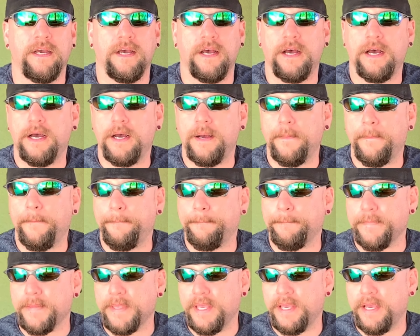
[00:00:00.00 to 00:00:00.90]

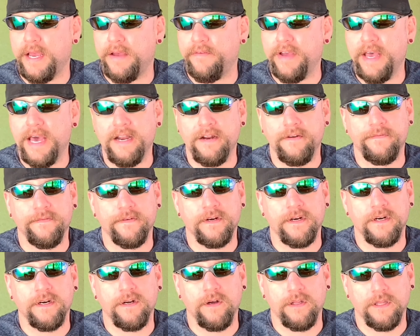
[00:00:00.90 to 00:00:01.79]
Um, I've had it
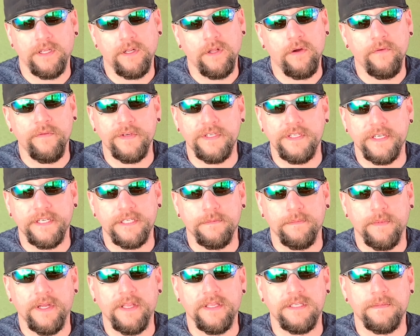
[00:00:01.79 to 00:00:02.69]
for a little over six
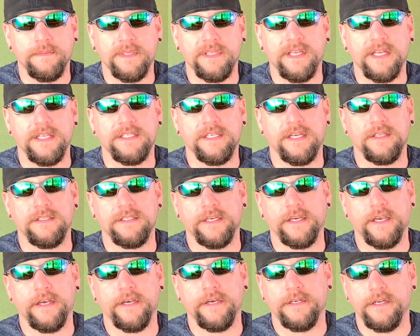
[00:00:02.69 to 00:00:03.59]
months, but that sounds
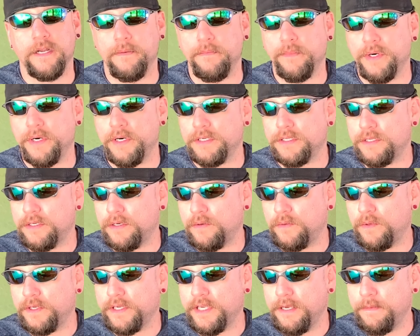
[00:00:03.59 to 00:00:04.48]
like a good number, so
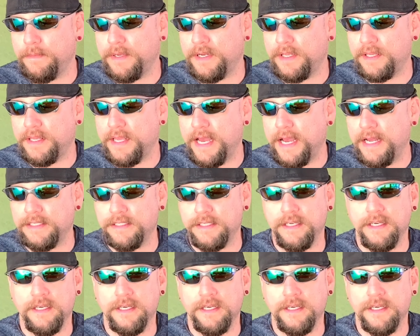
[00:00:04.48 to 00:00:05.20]
we'll keep it at that.